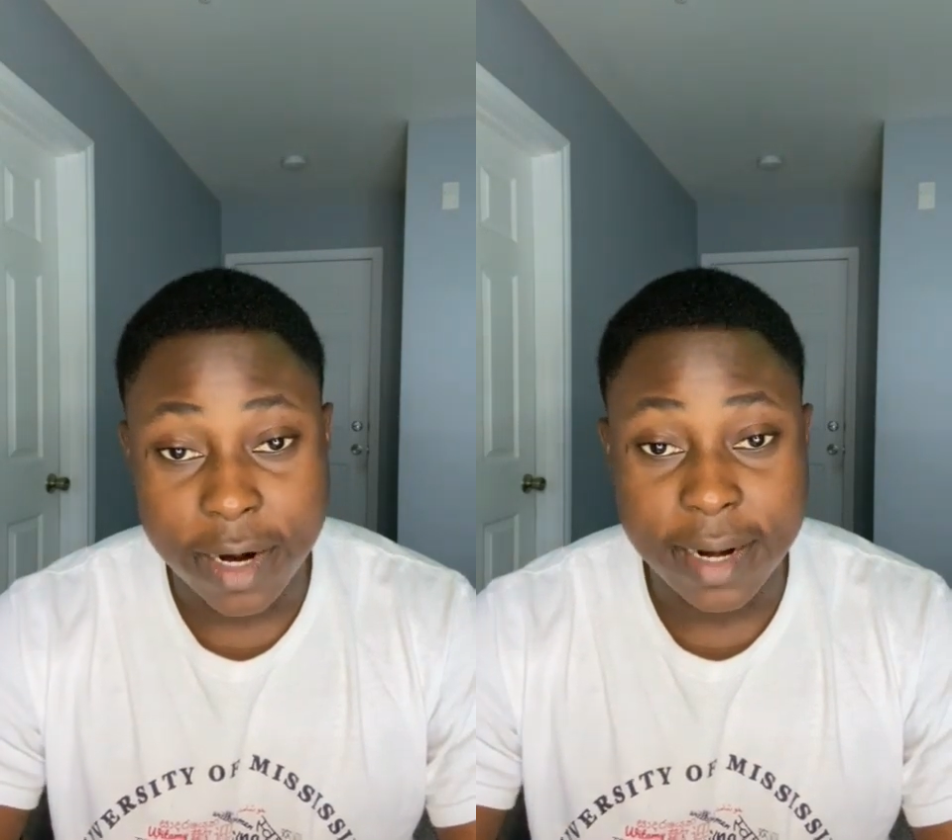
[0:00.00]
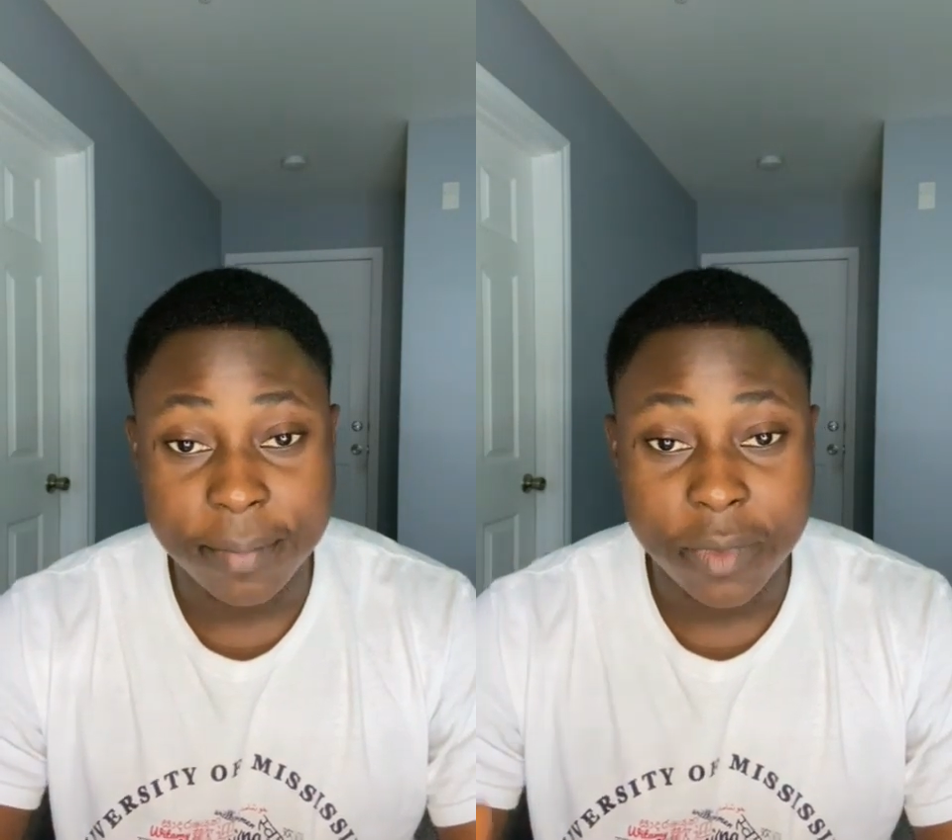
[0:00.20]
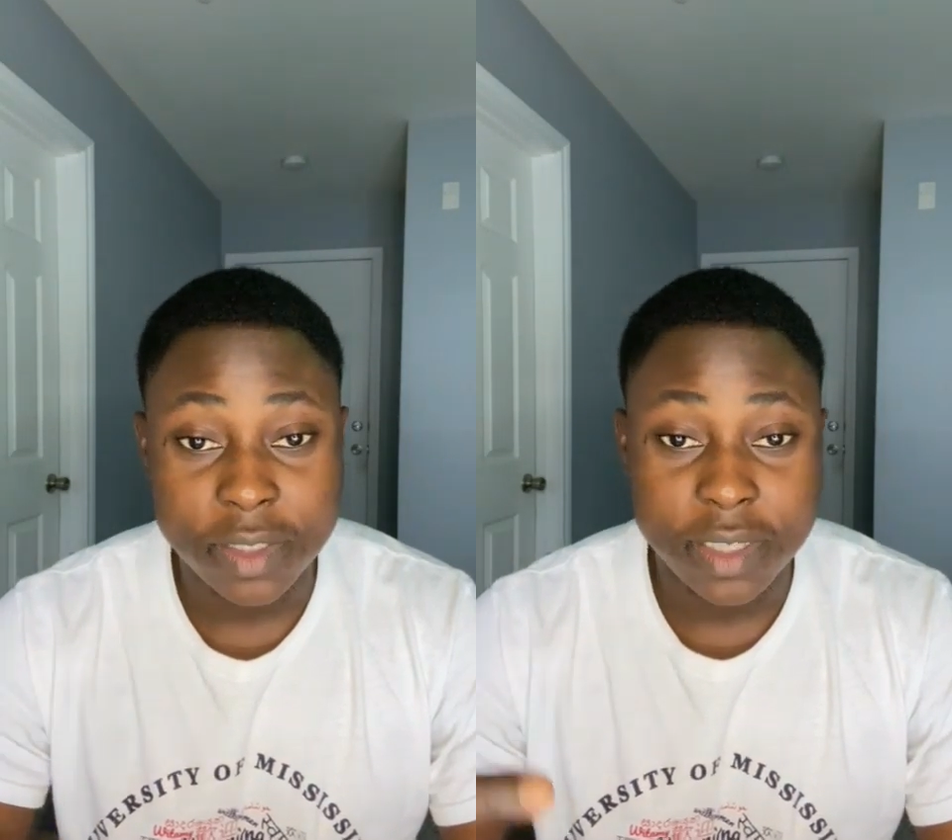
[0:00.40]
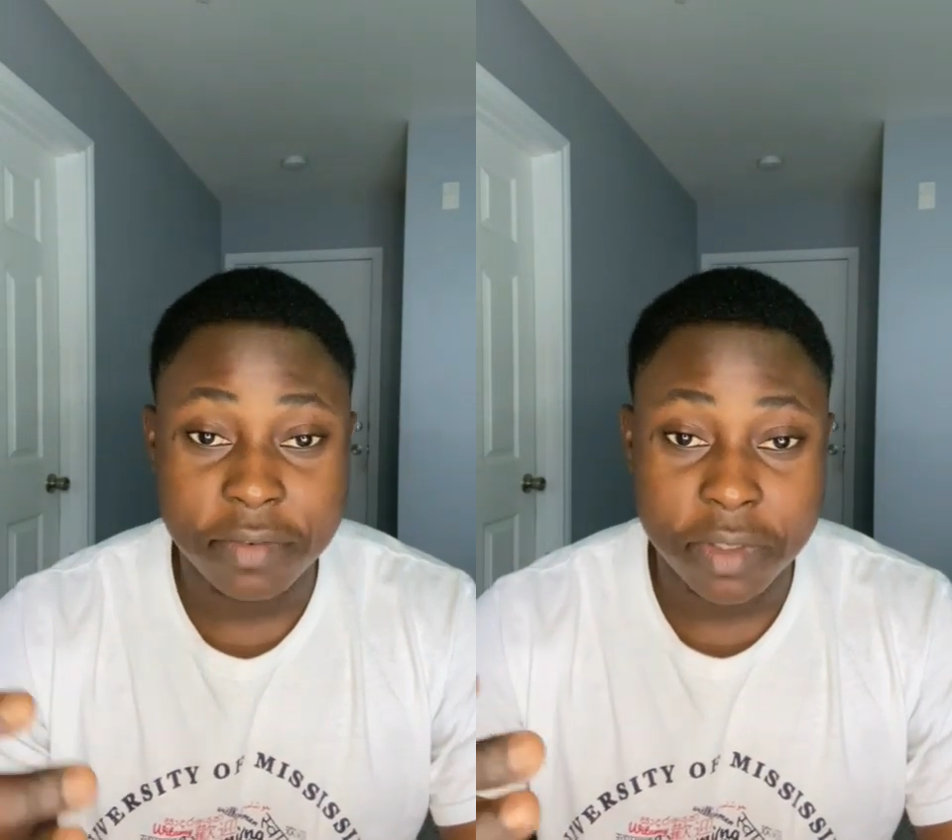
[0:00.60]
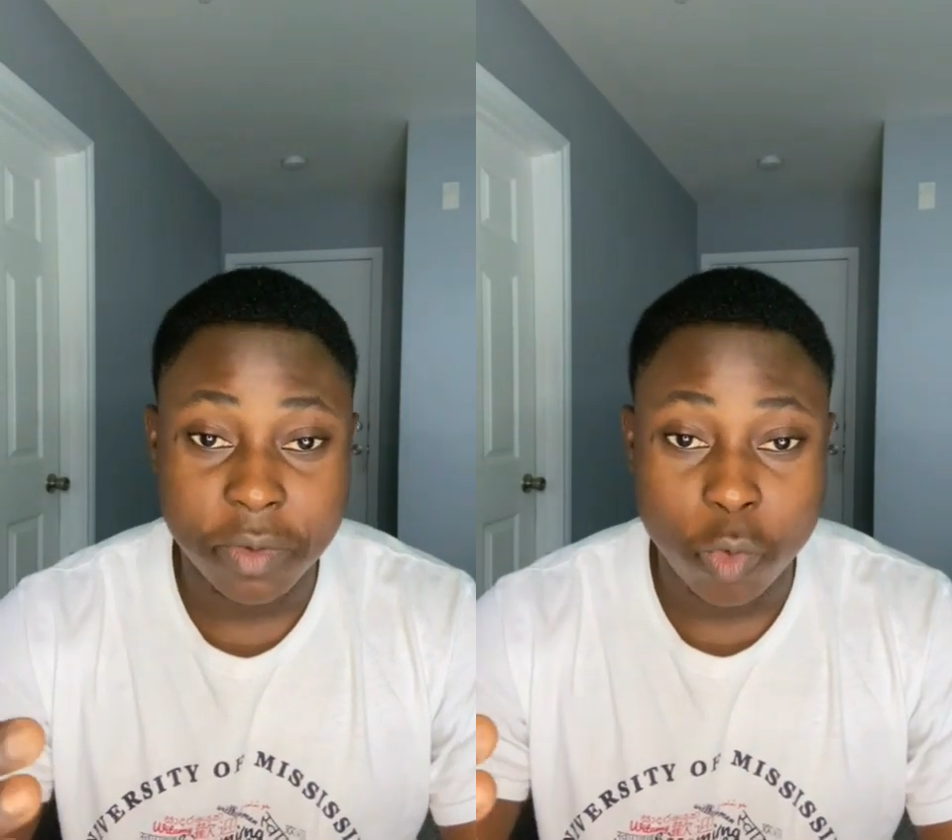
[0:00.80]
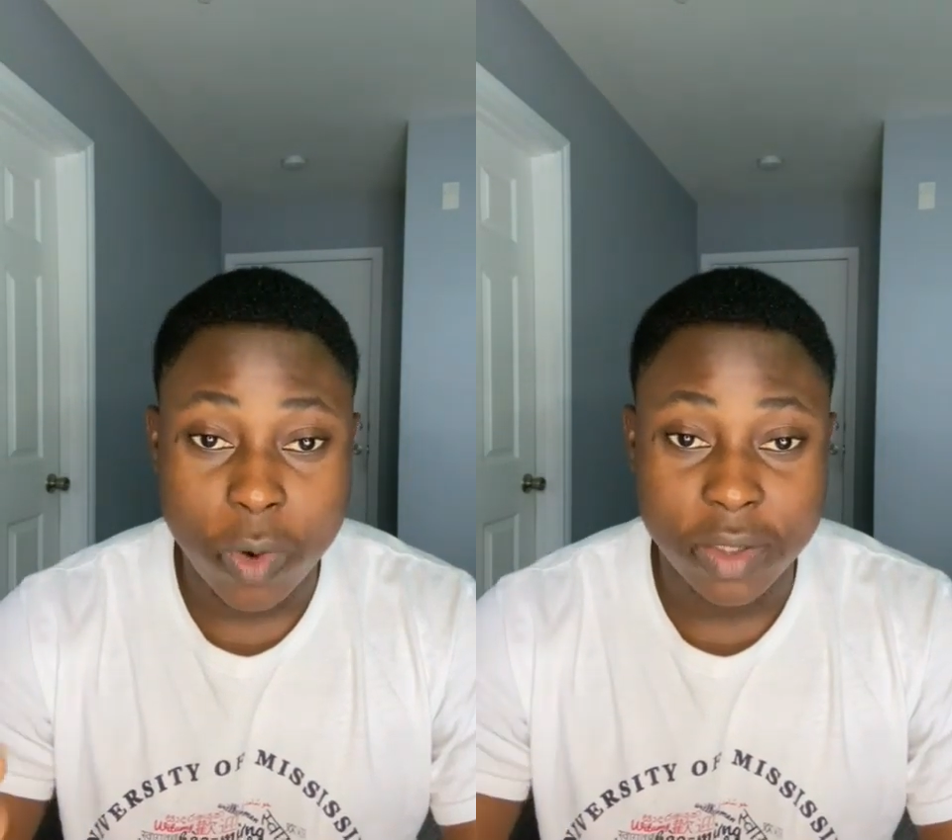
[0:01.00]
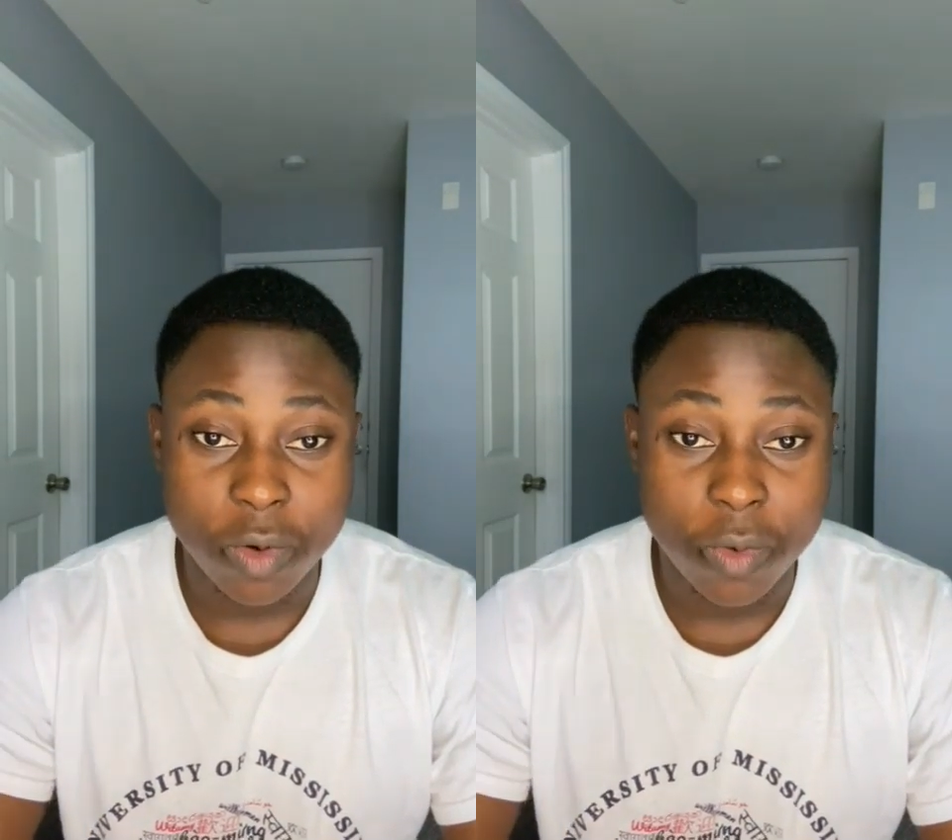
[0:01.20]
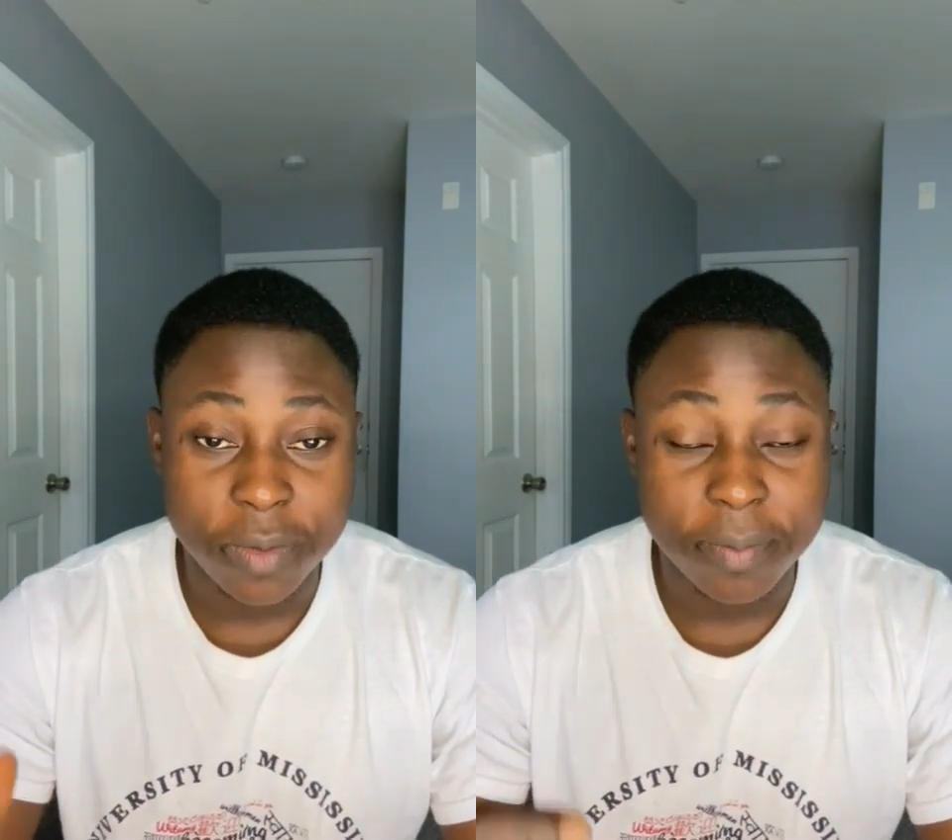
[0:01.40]
I am not giving
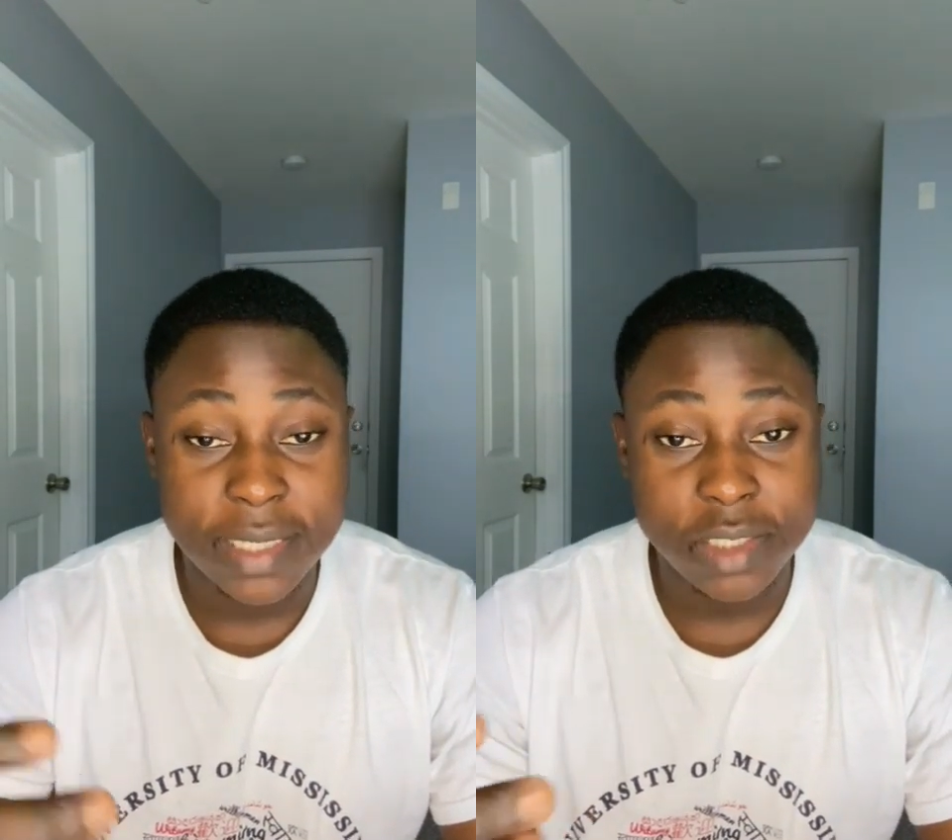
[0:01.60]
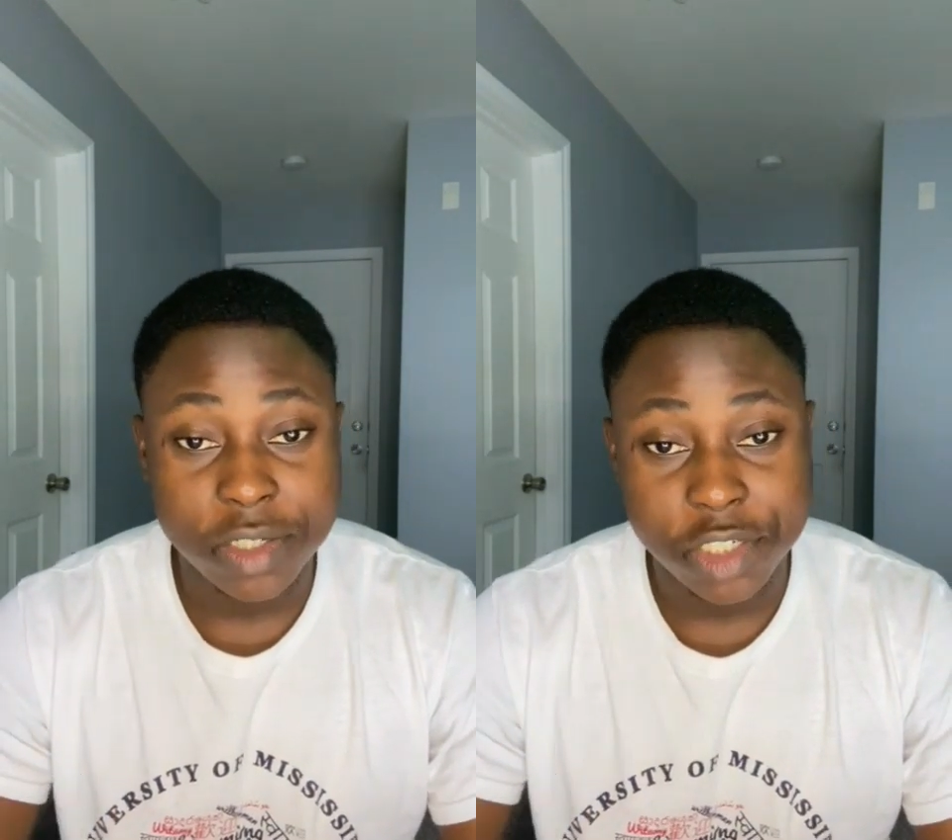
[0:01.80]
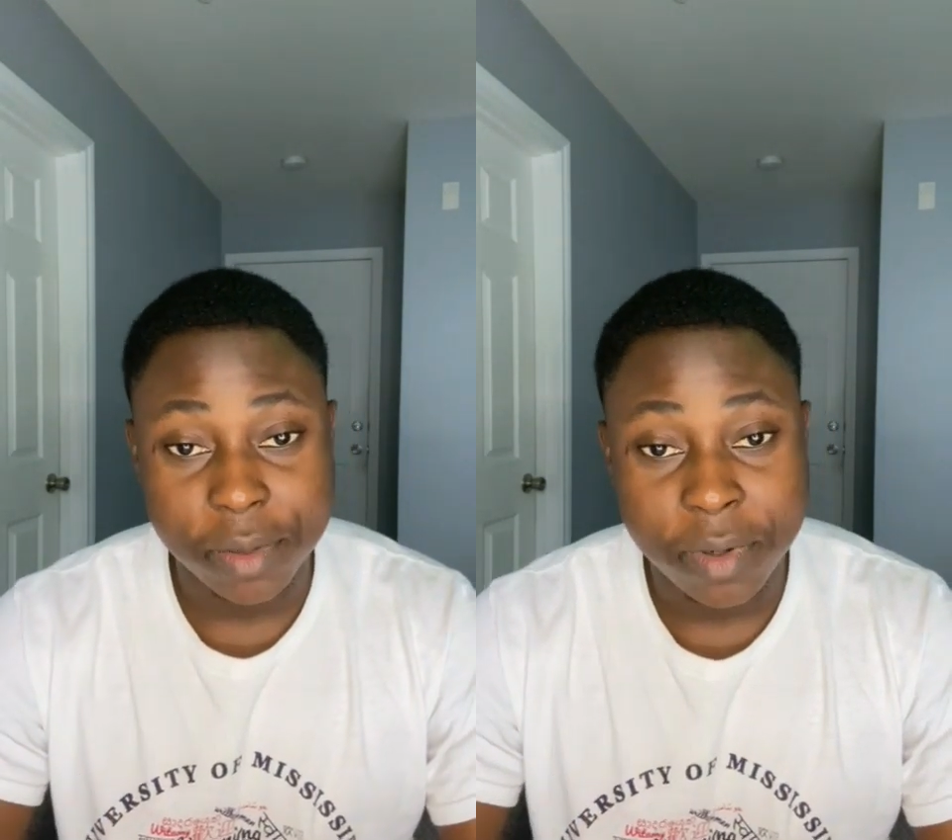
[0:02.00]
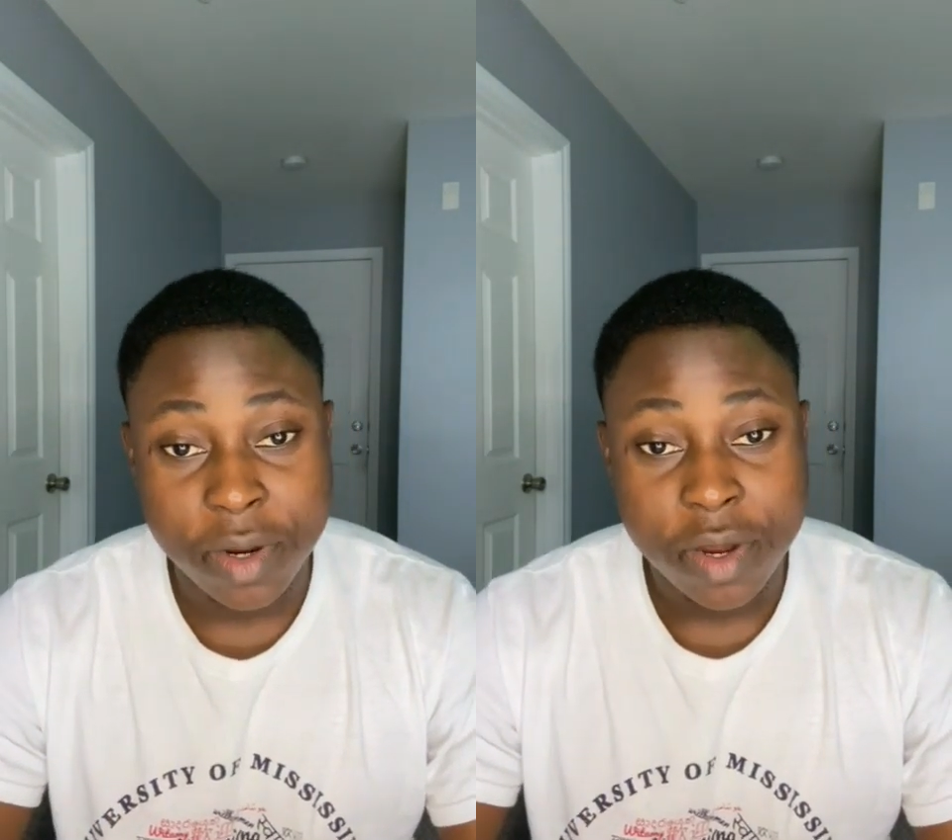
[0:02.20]
one-on-one mentorship